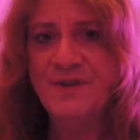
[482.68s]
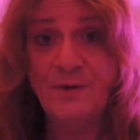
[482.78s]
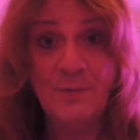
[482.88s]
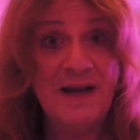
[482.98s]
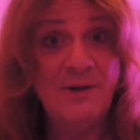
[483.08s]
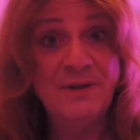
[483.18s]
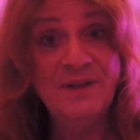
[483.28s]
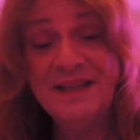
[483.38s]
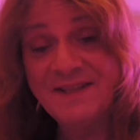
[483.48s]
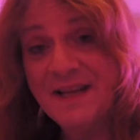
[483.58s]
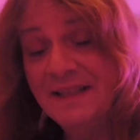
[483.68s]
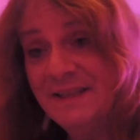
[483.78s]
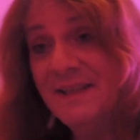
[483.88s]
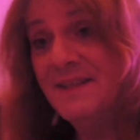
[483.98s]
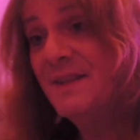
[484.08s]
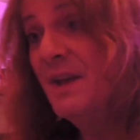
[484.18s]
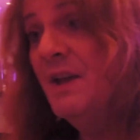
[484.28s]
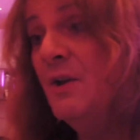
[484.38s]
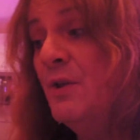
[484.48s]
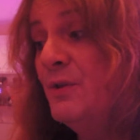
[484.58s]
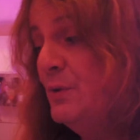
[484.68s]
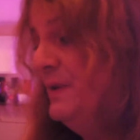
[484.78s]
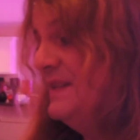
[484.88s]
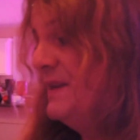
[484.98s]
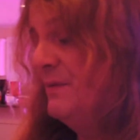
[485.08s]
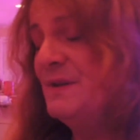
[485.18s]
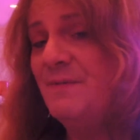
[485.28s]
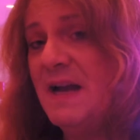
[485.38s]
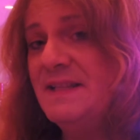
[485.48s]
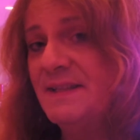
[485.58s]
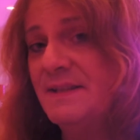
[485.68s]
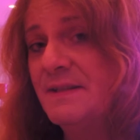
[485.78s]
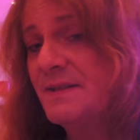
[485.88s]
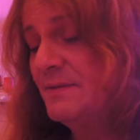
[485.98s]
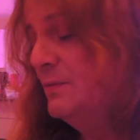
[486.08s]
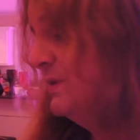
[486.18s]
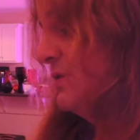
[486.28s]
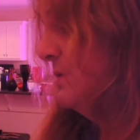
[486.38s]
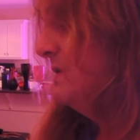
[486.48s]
that are around and things like this through these different devices, which are